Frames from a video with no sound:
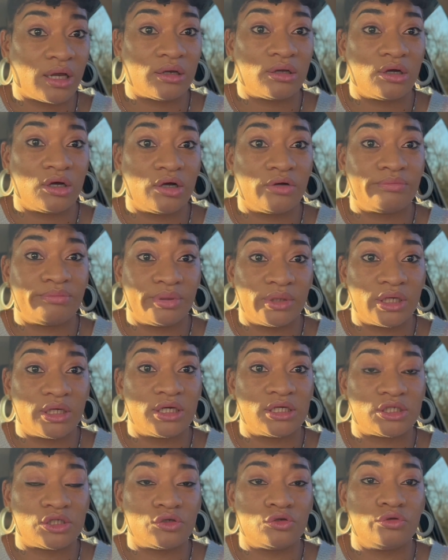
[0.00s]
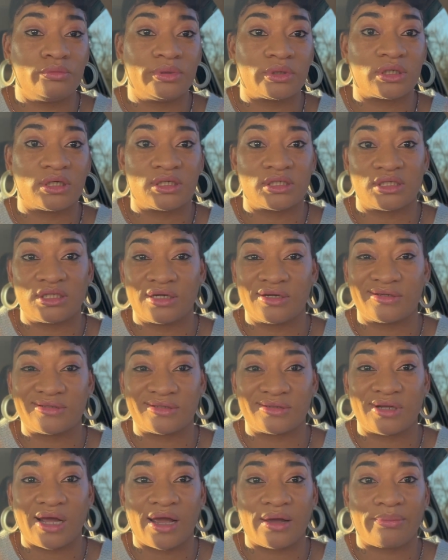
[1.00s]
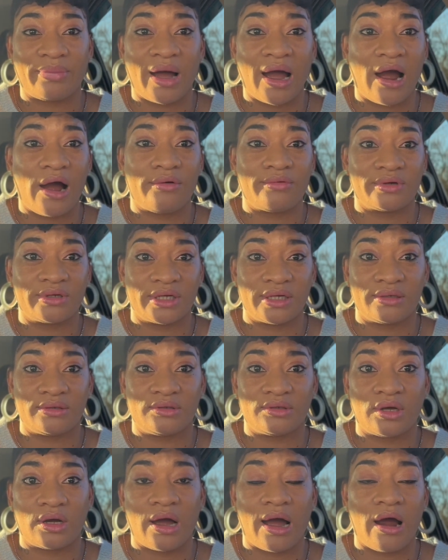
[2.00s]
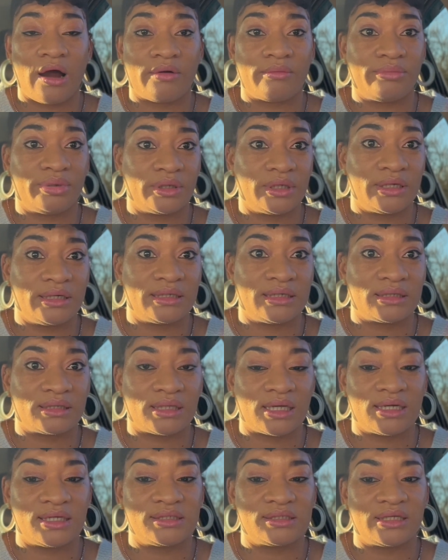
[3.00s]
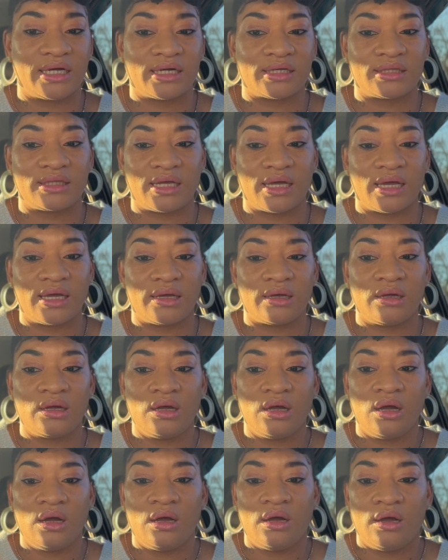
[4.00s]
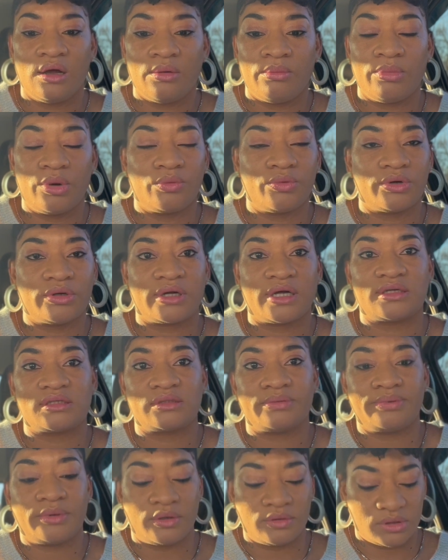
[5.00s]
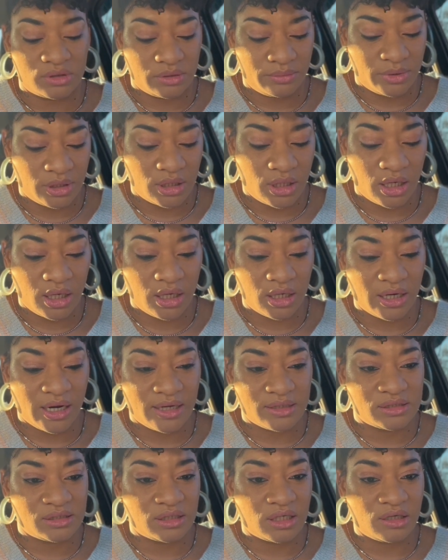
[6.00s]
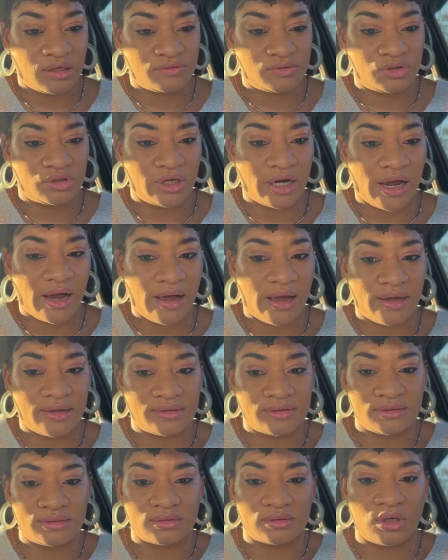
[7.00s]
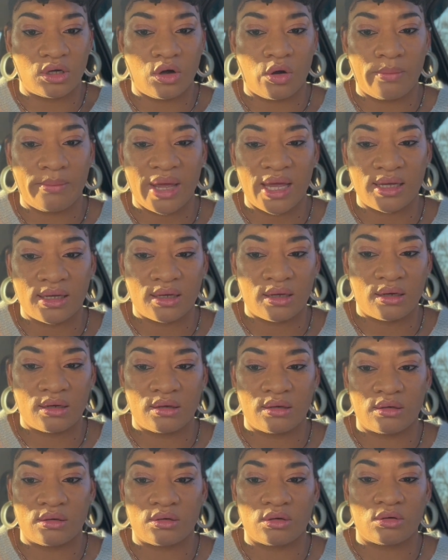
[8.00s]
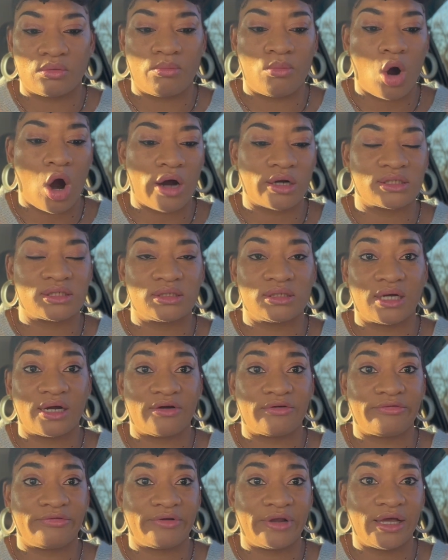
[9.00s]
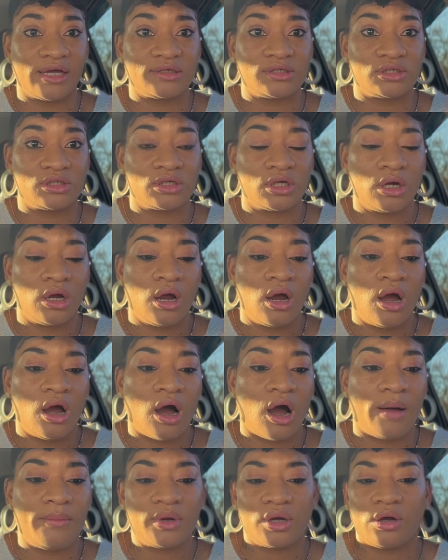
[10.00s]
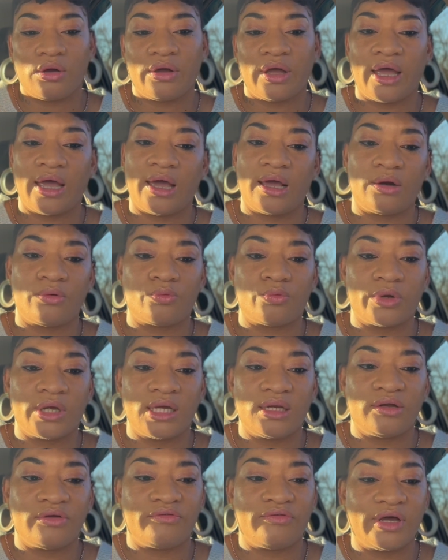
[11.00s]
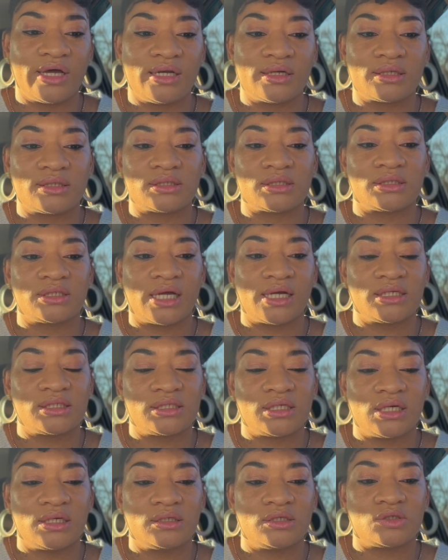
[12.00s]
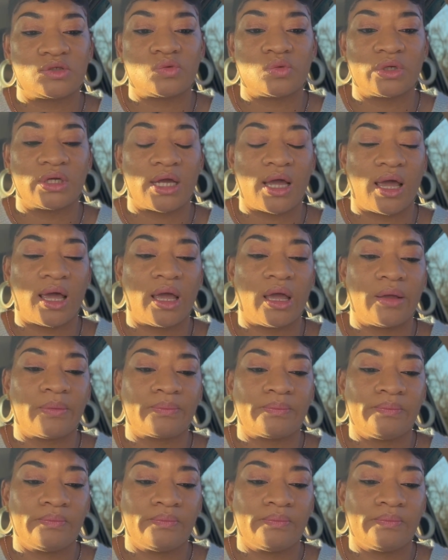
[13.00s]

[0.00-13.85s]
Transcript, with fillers: love blood too, because there's like power in our blood and things like that. But we're not supposed to be cutting ourselves, you guys, or uh, making marks in our flesh. I'm gonna go ahead and read Leviticus nineteen and twenty-eight.